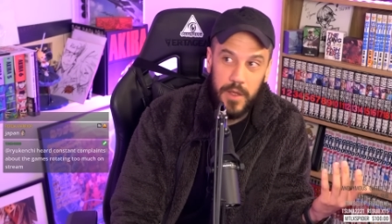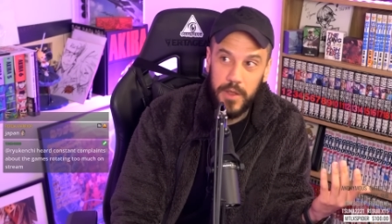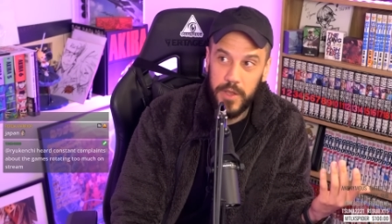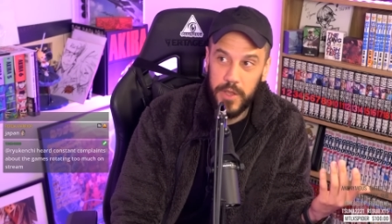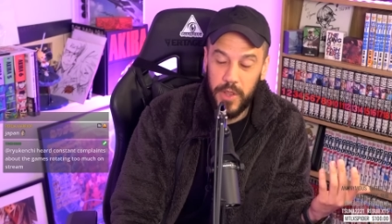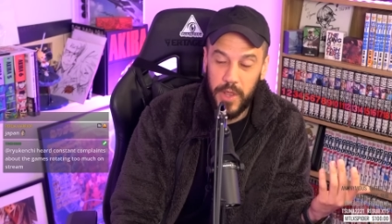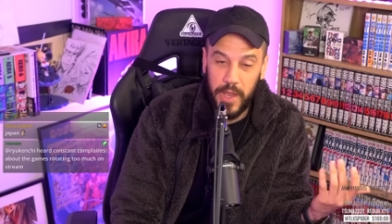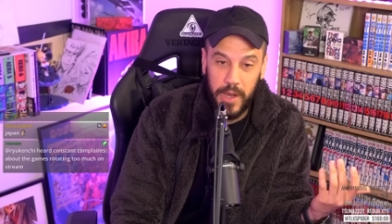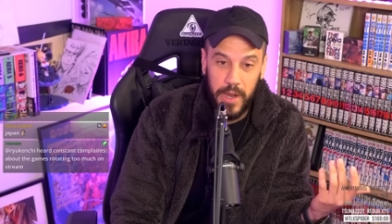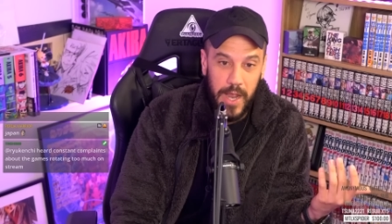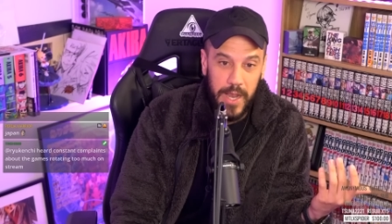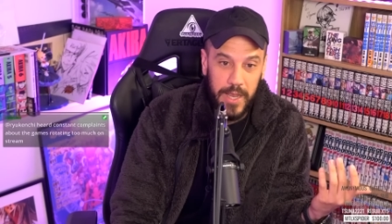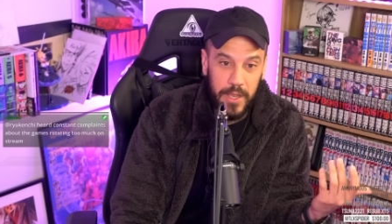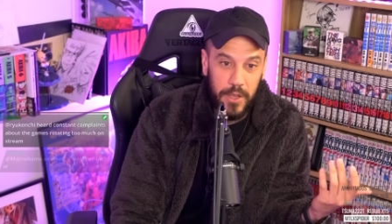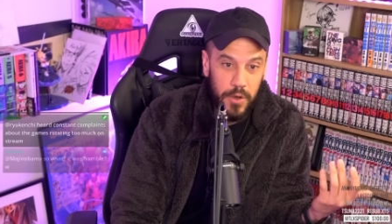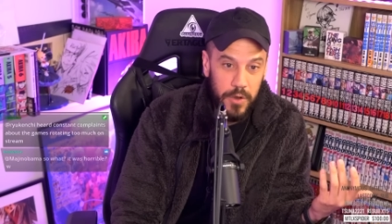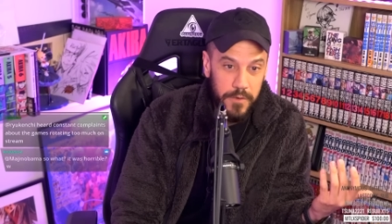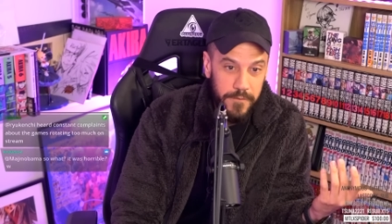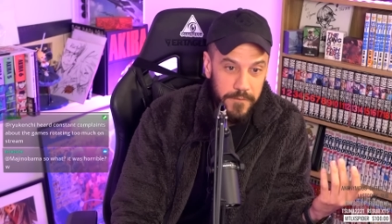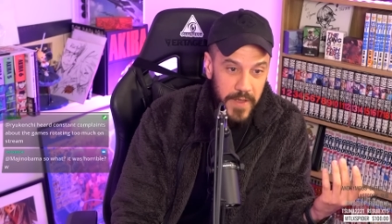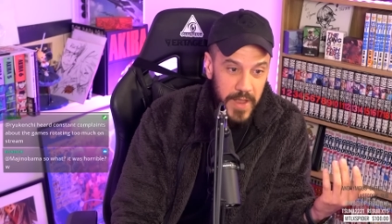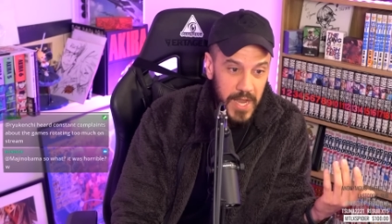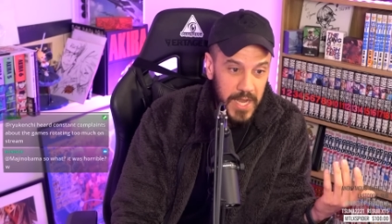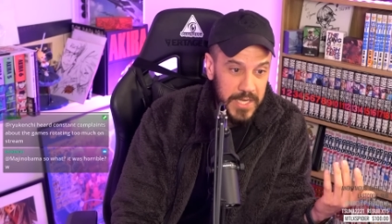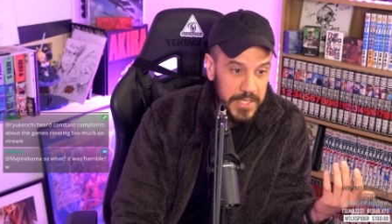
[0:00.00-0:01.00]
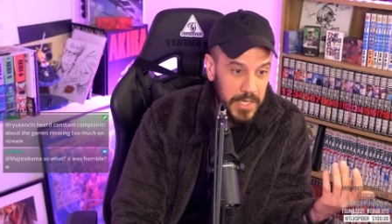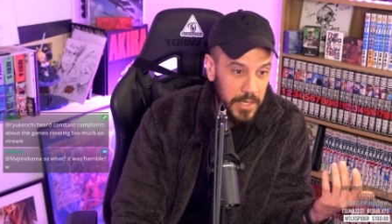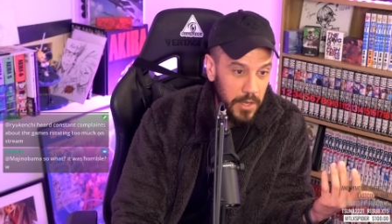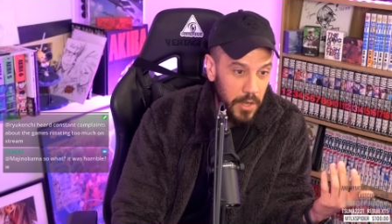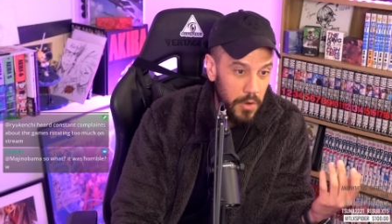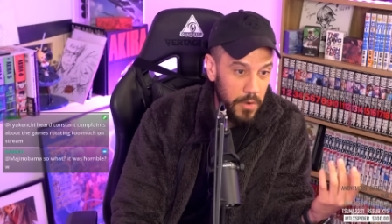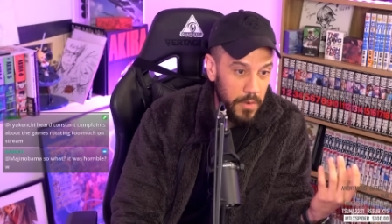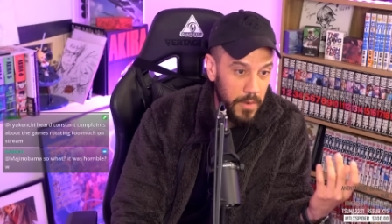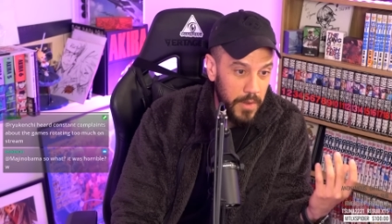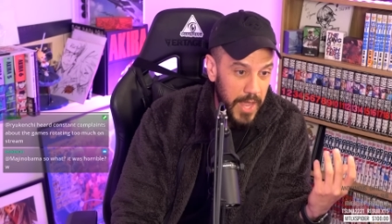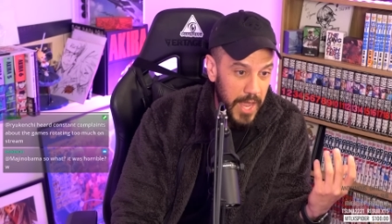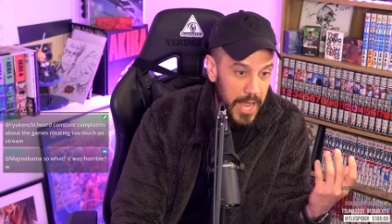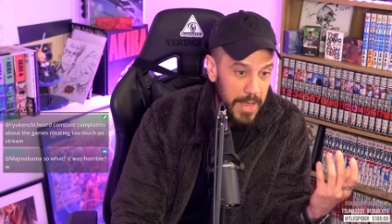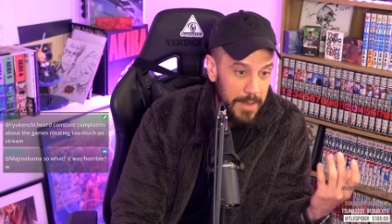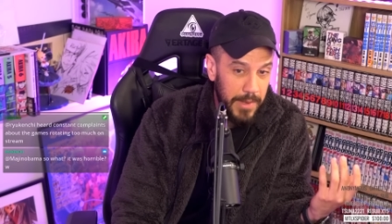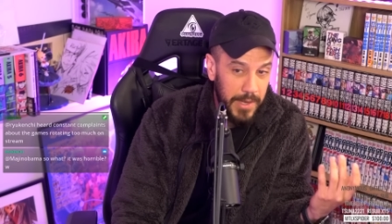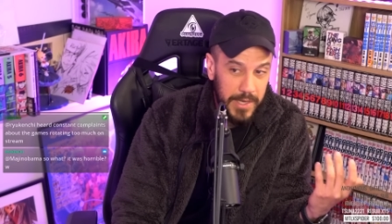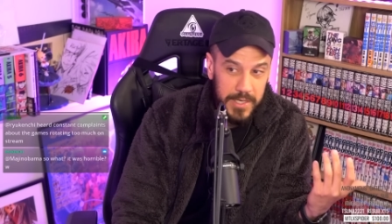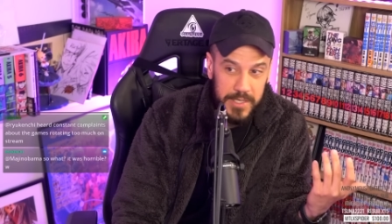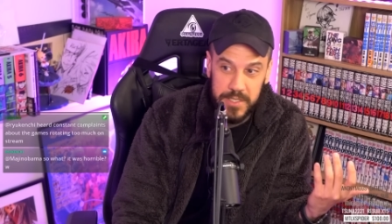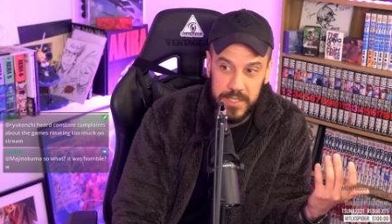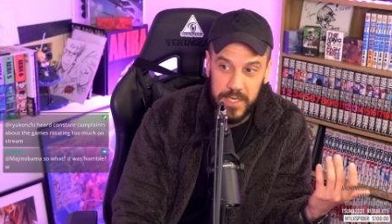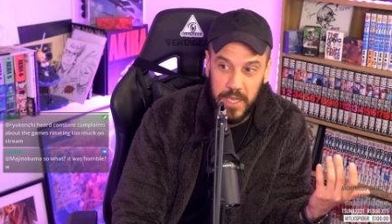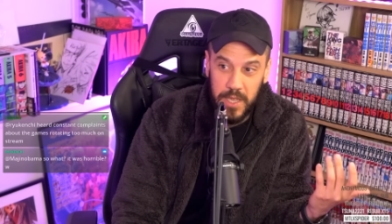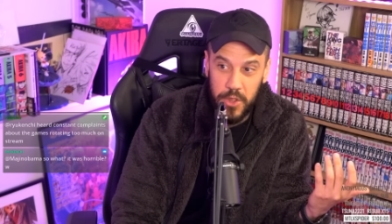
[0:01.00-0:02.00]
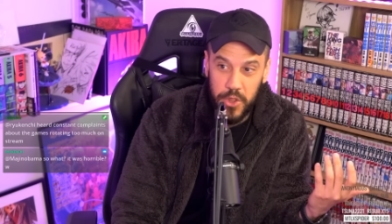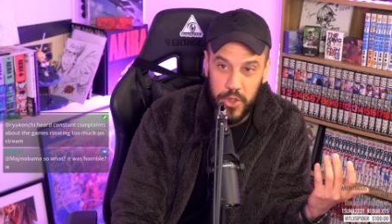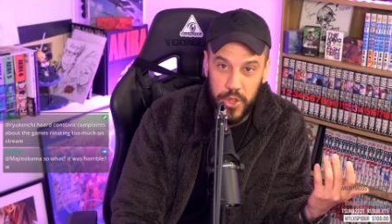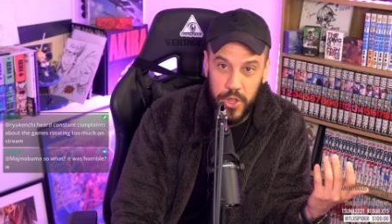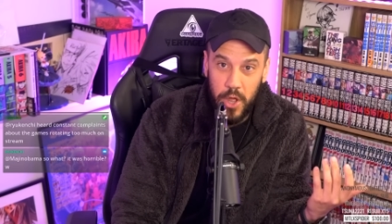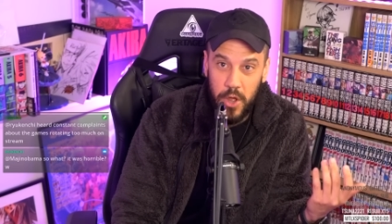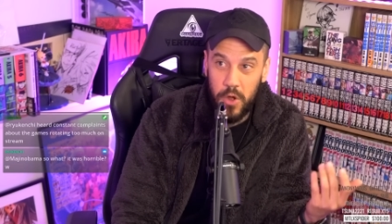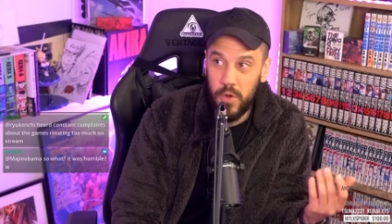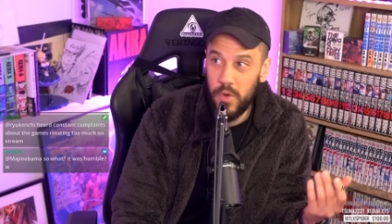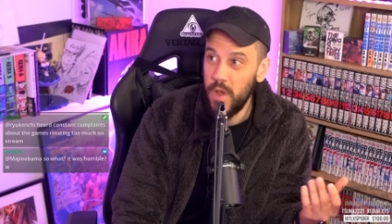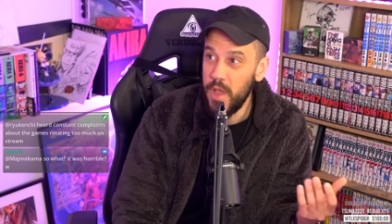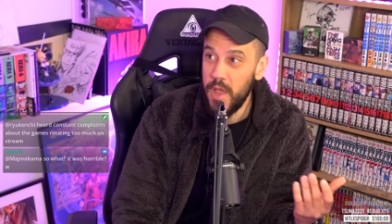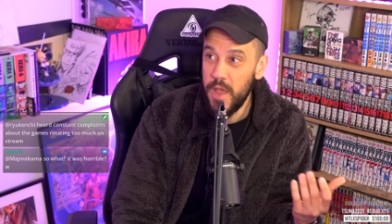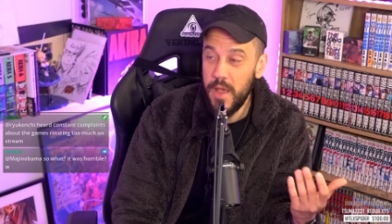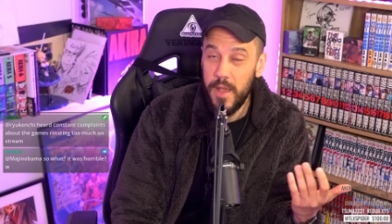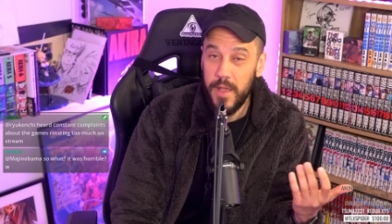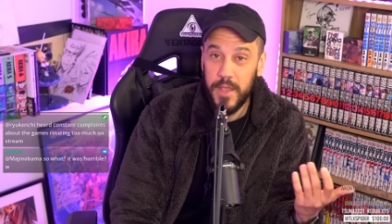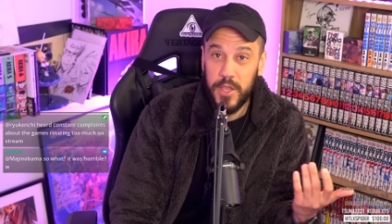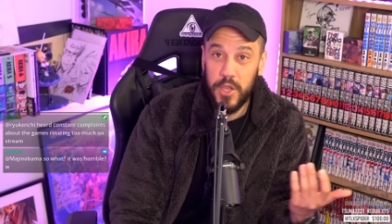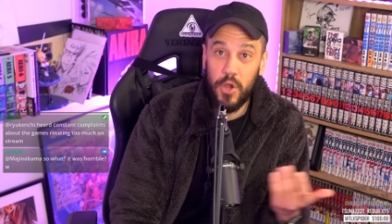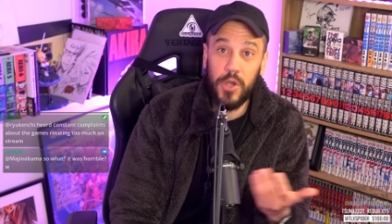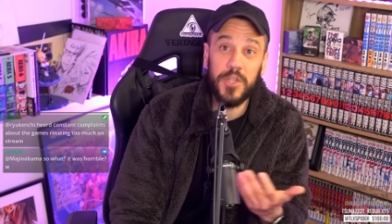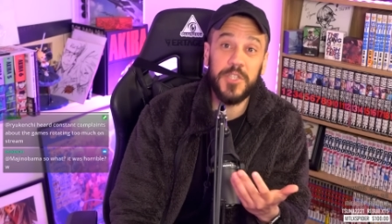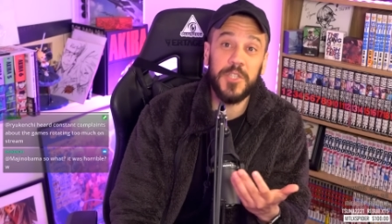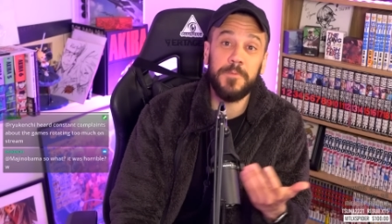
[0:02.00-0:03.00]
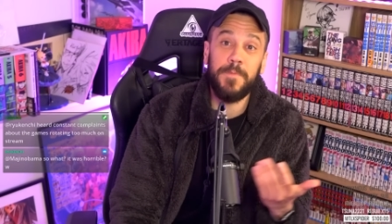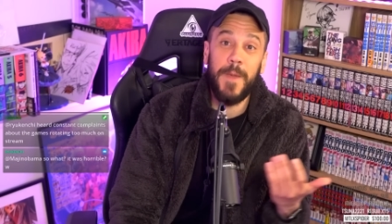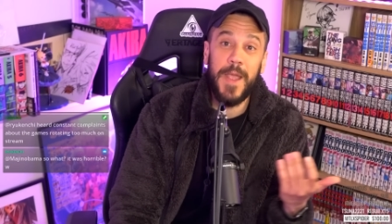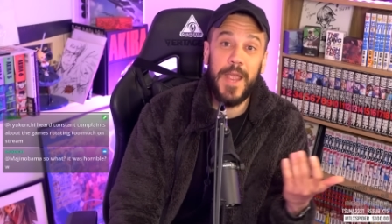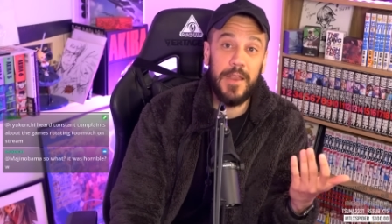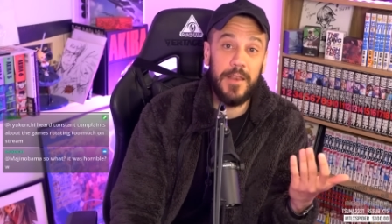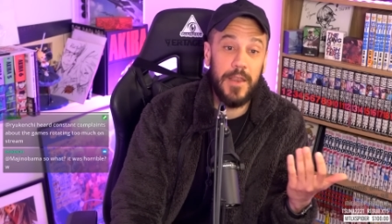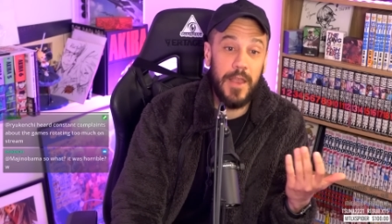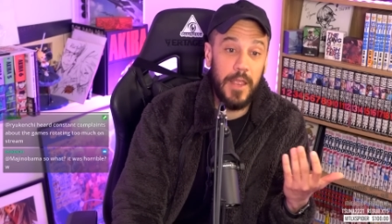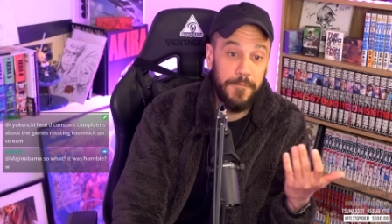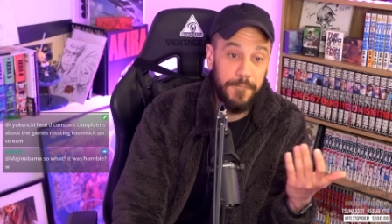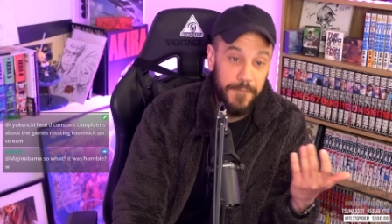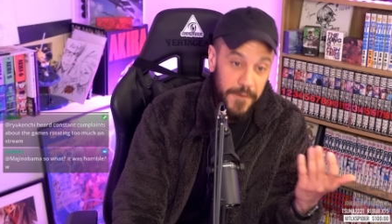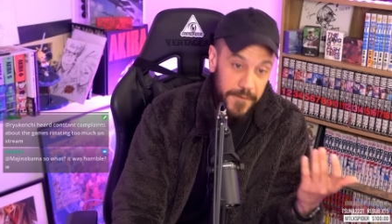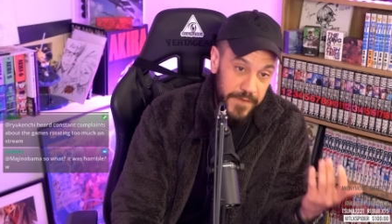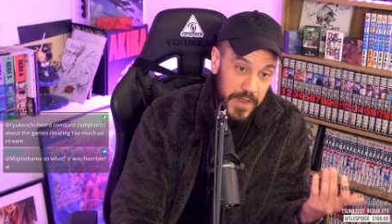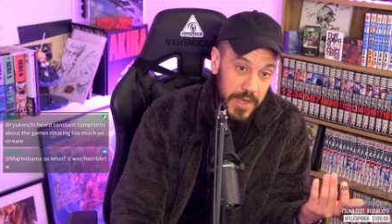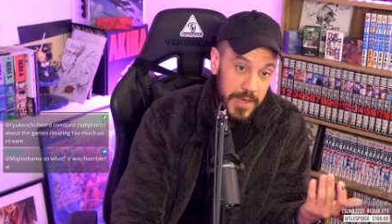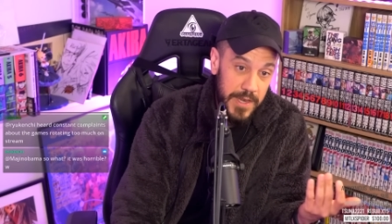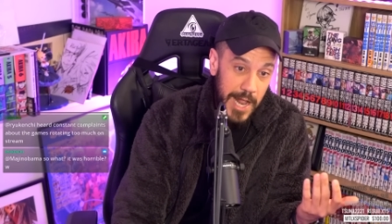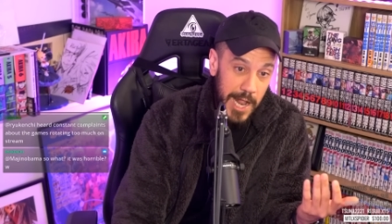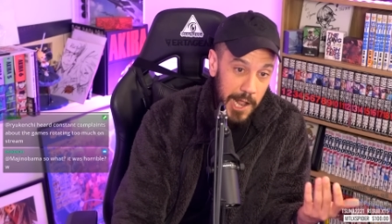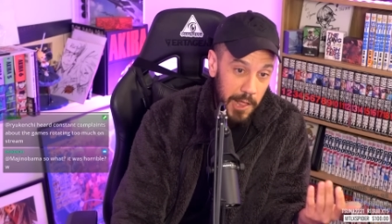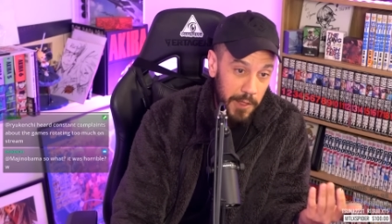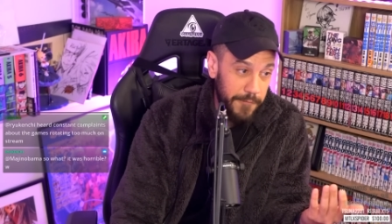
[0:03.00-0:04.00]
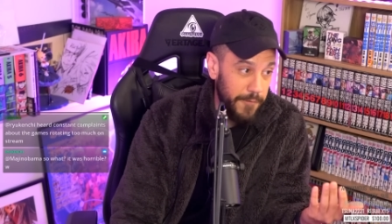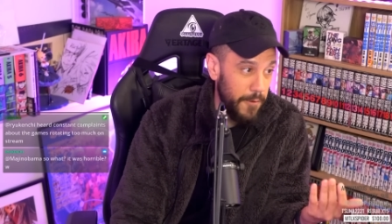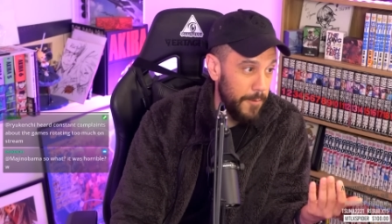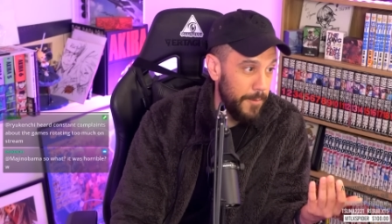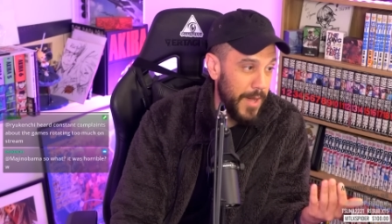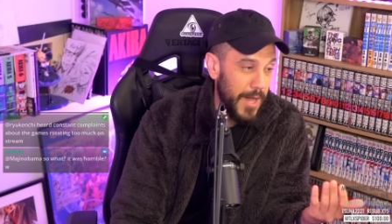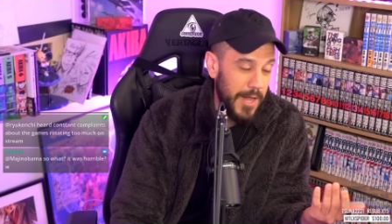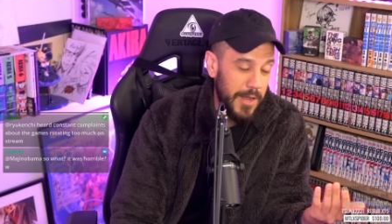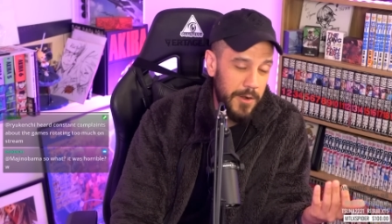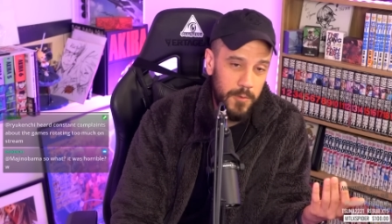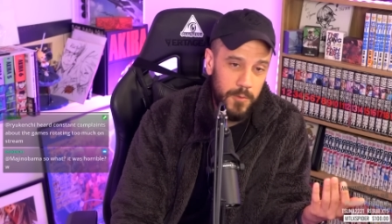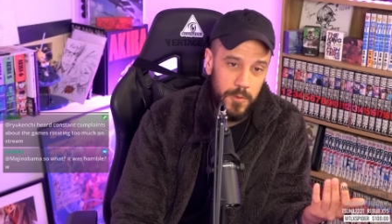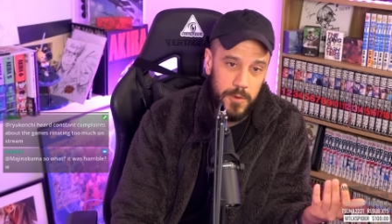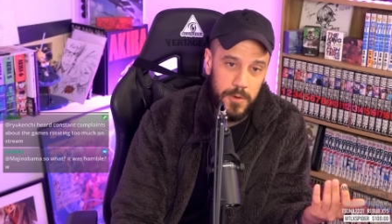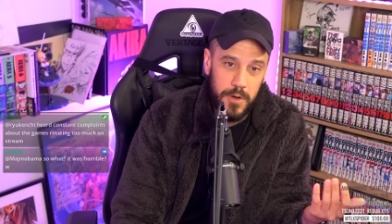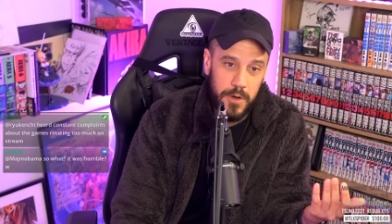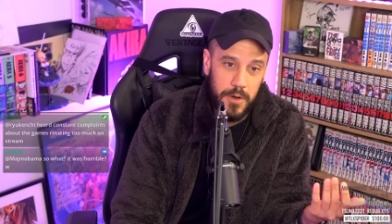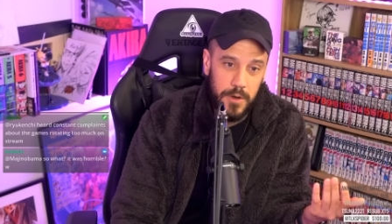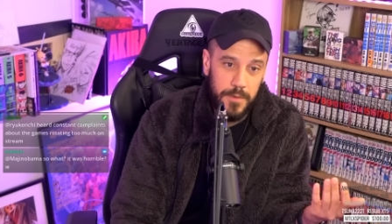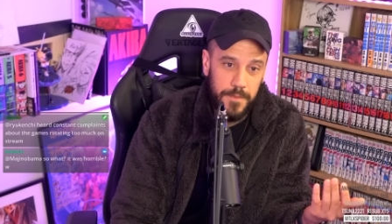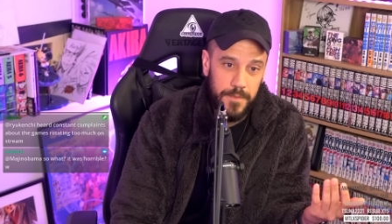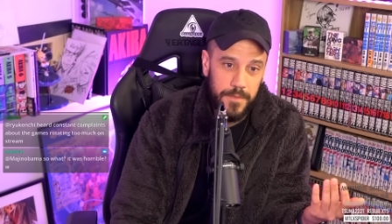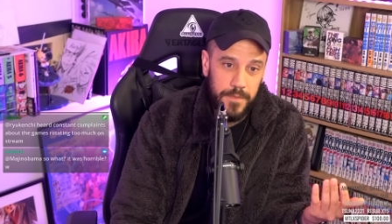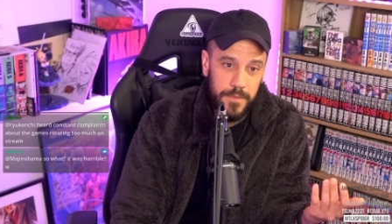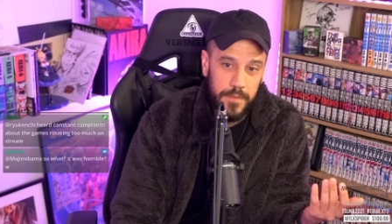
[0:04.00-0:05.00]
You're like, I can go to Vegas and go to Gam, I can see a show. You're also paying like $15 for a bottle of water.